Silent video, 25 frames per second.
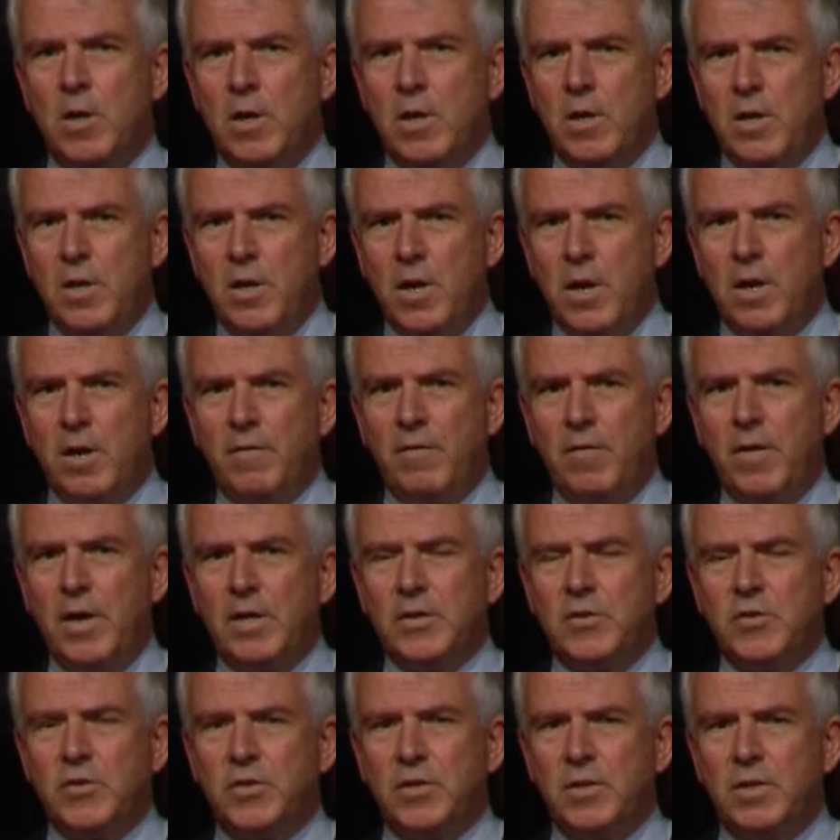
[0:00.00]
none of
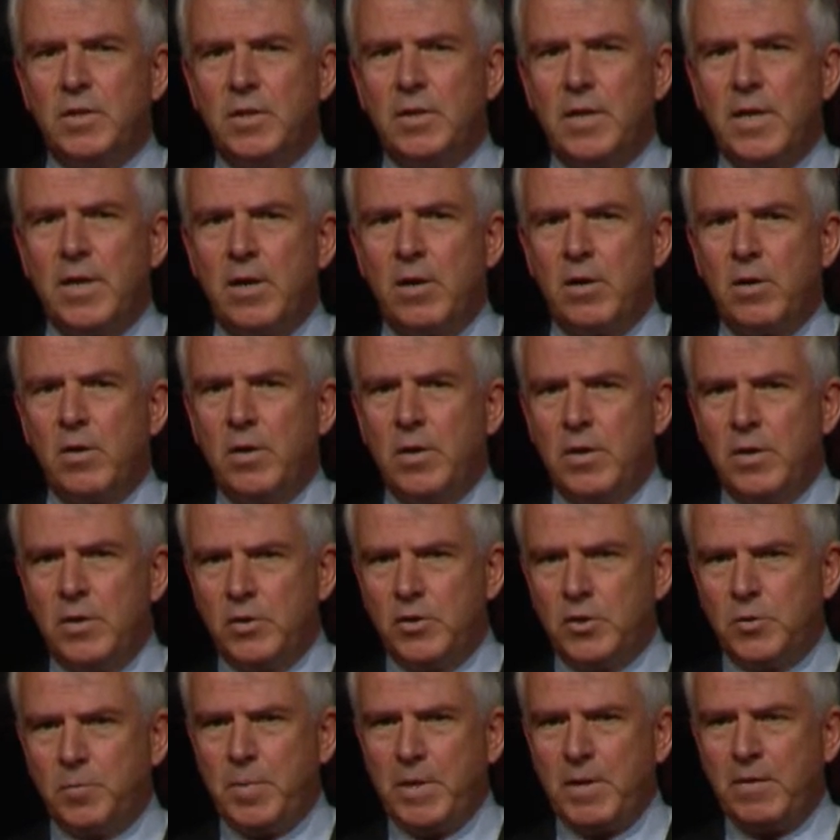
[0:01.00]
us that
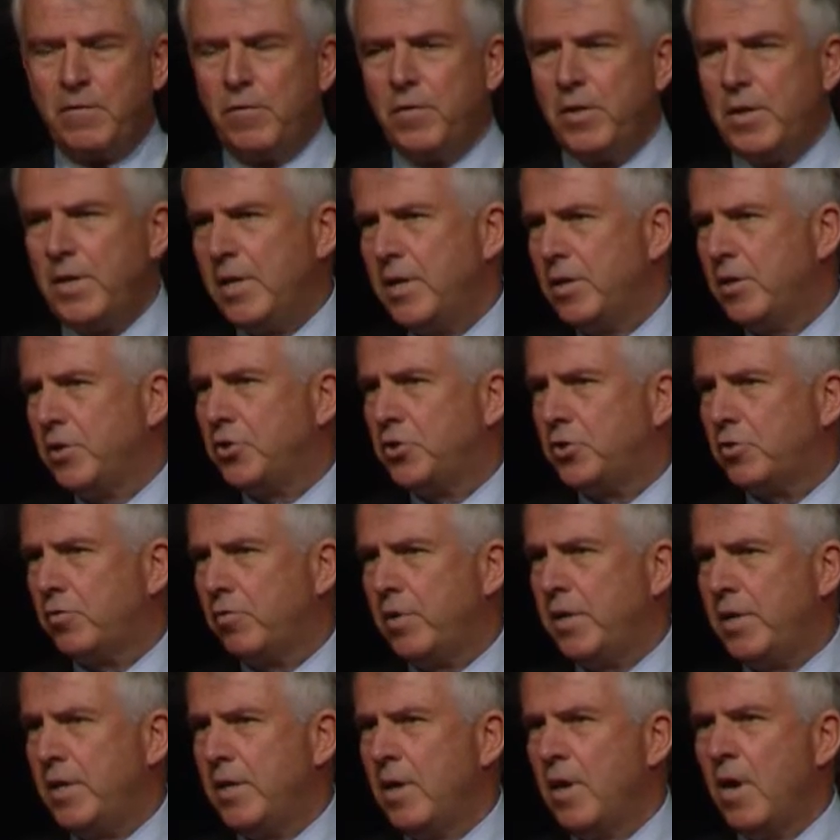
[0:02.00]
speak for the
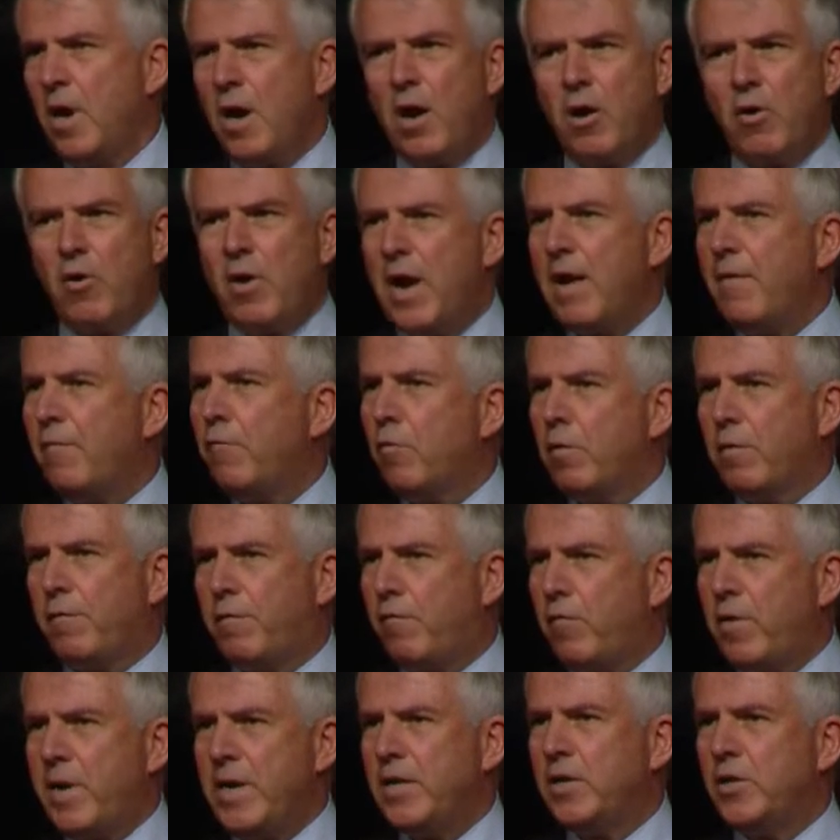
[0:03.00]
industry are ever
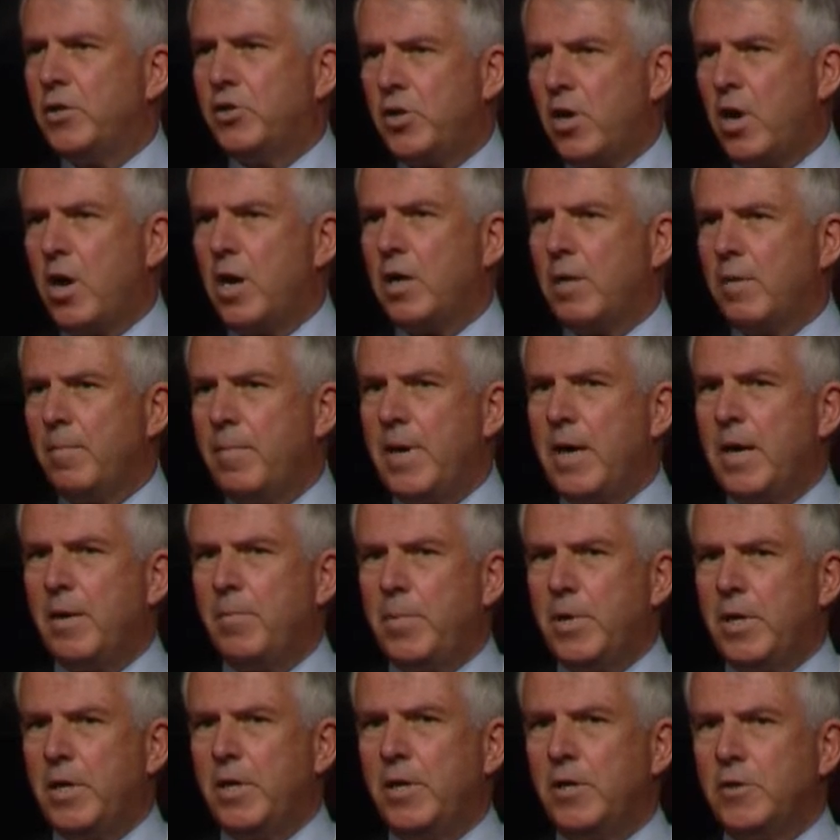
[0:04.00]
afraid to talk about,
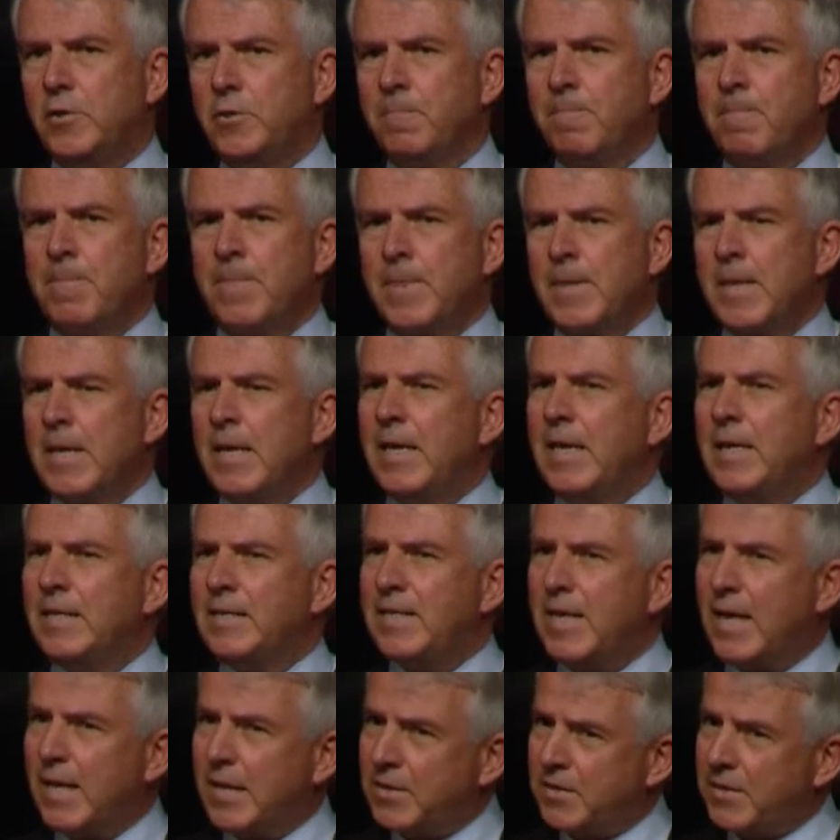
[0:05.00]
because it's
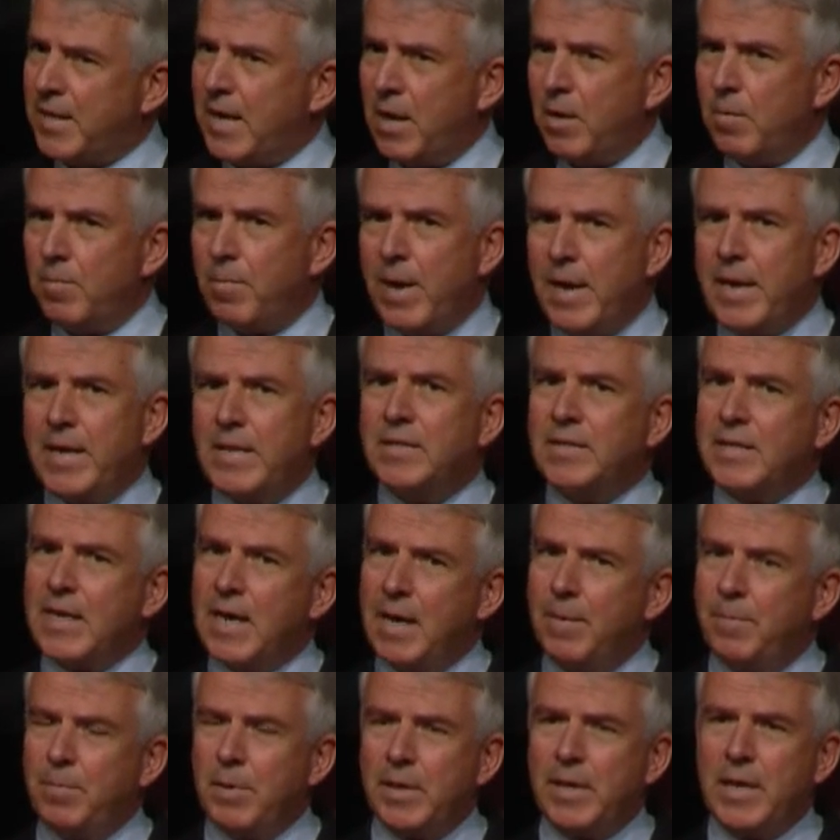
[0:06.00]
not a soundbite, it's
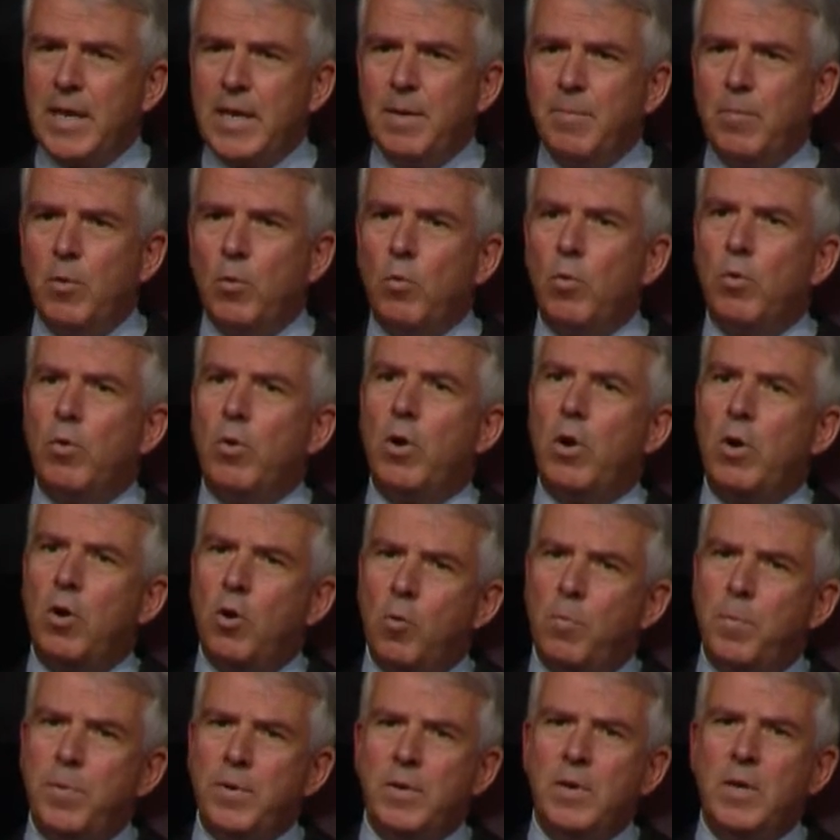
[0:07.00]
complicated, but we're
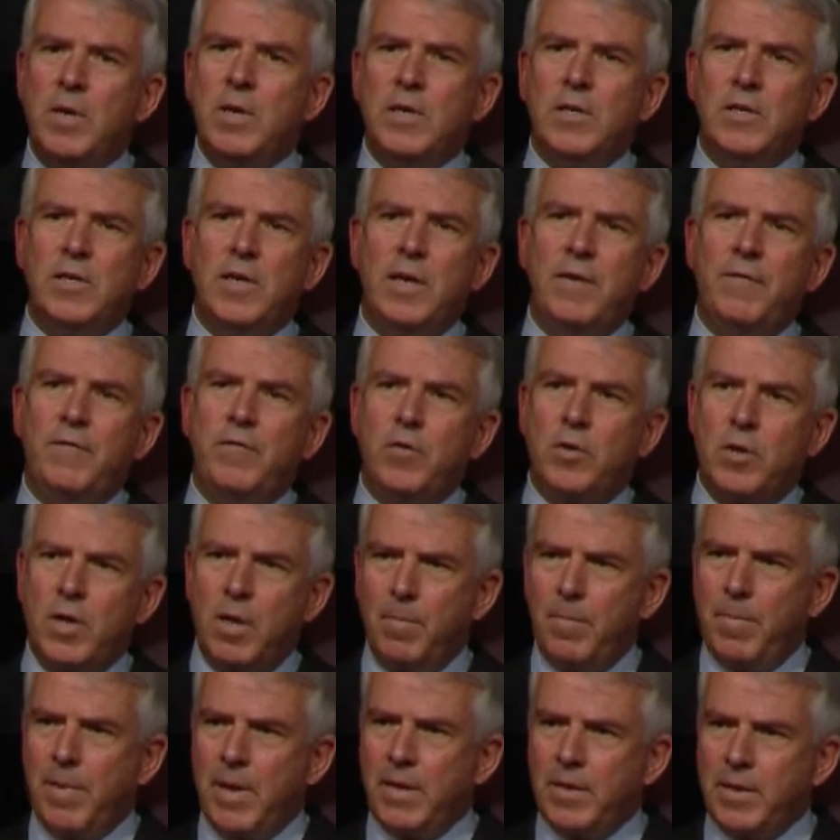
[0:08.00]
open. If you
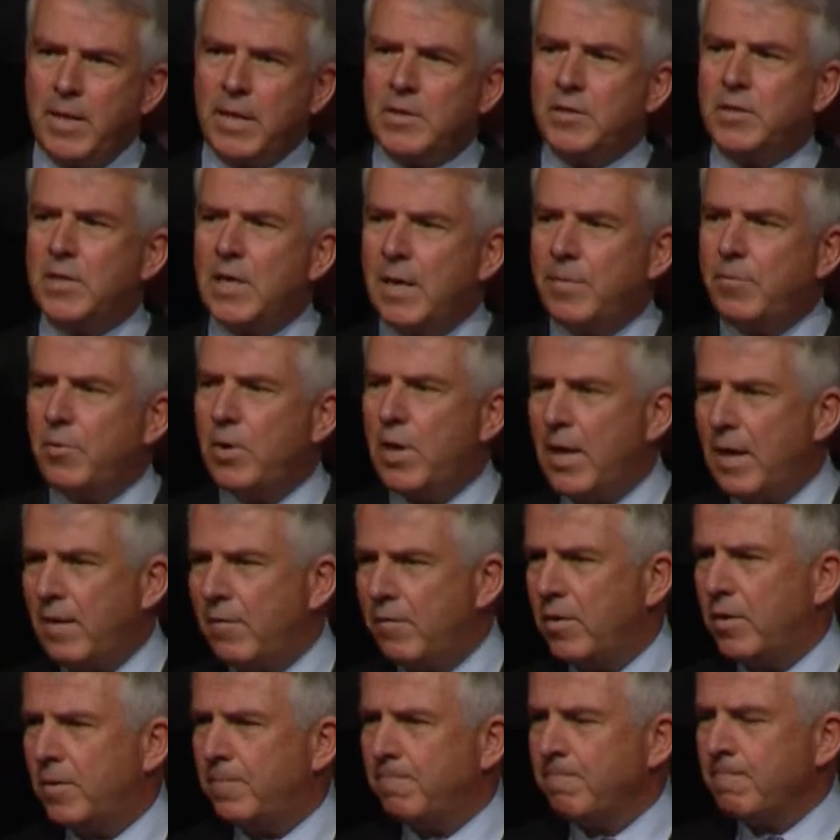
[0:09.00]
come, next time you have
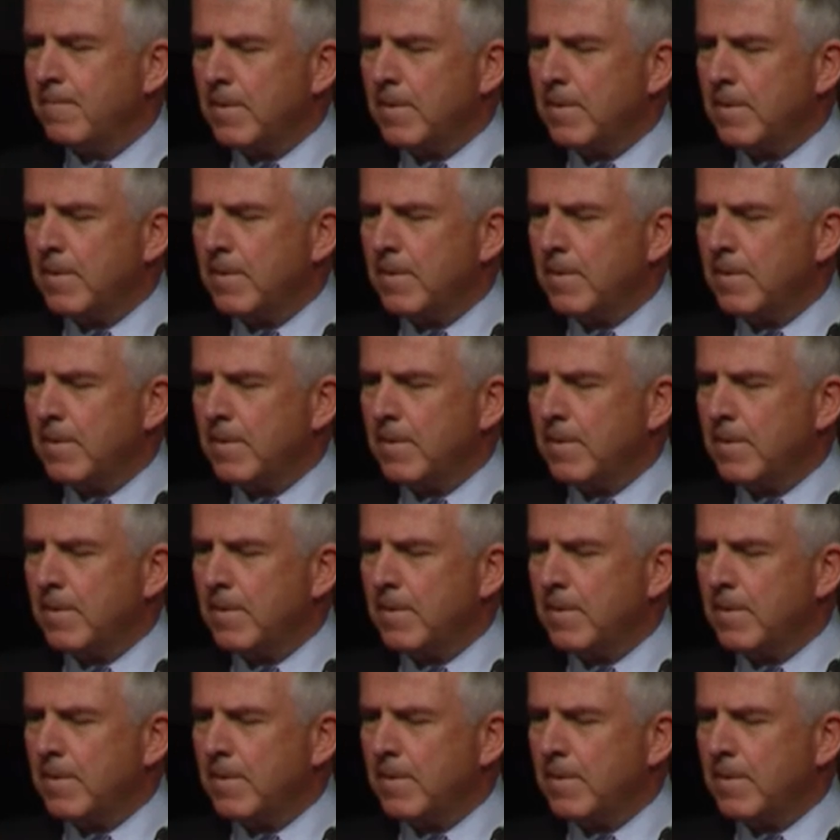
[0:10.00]
a